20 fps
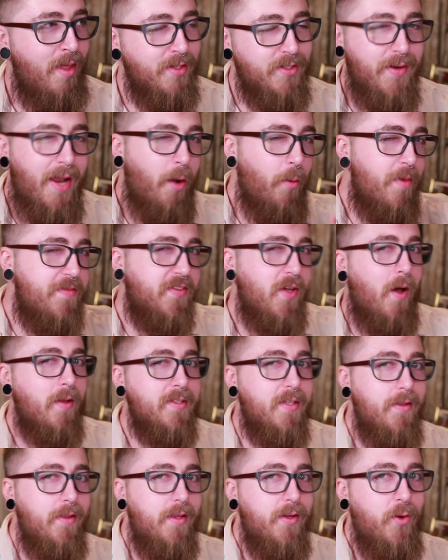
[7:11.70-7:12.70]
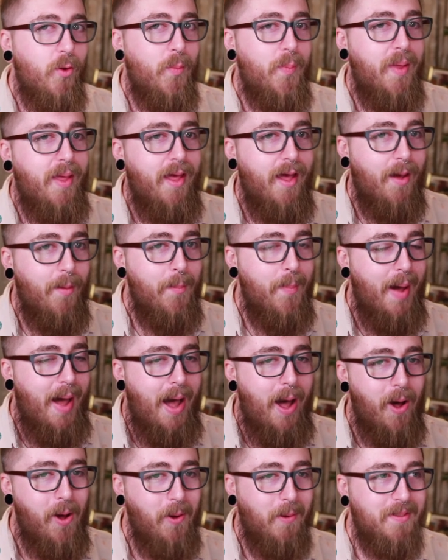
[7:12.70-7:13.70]
So now we've talked a little bit
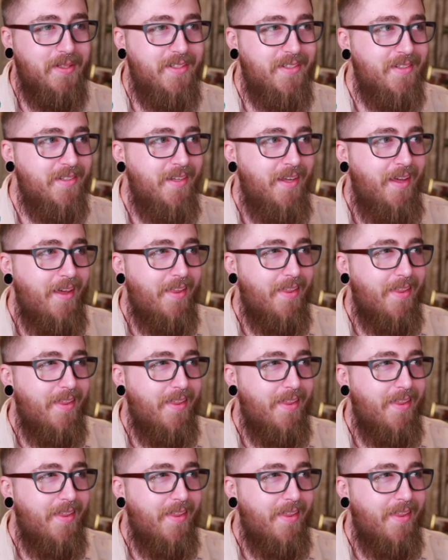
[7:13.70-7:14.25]
about